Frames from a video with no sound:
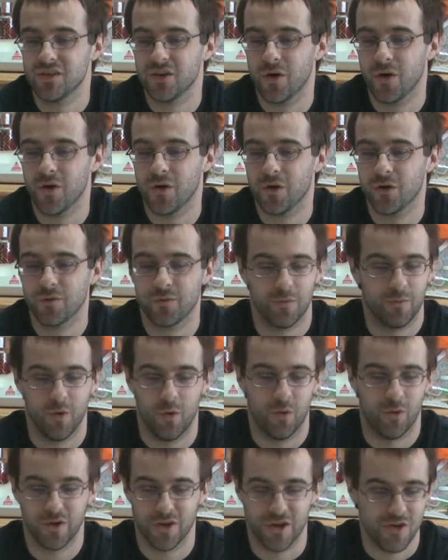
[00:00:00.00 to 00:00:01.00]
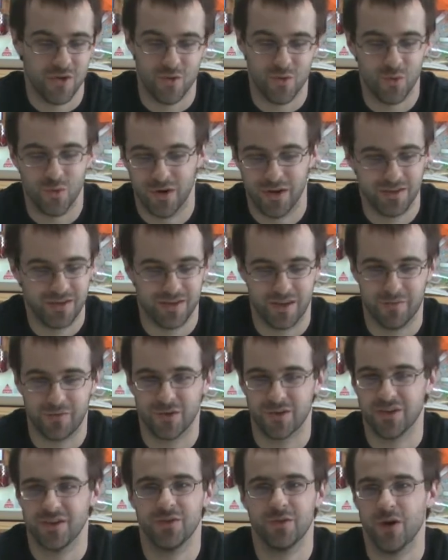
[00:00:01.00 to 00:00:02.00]
Or, or you,
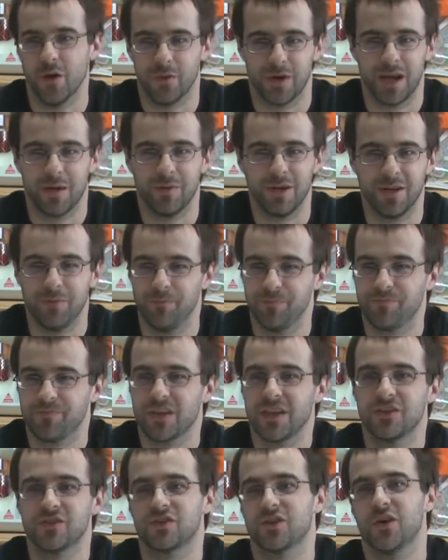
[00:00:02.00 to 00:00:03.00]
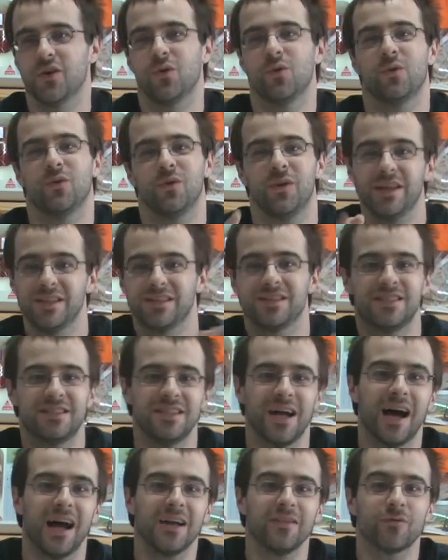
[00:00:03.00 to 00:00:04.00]
whichever, you know what I mean. So let's
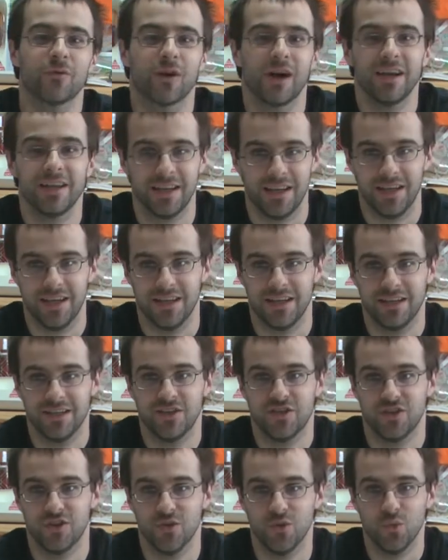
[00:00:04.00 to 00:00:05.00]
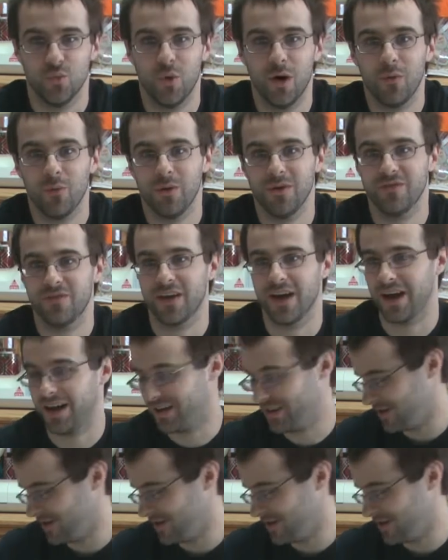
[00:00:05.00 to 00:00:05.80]
dive right into what we've got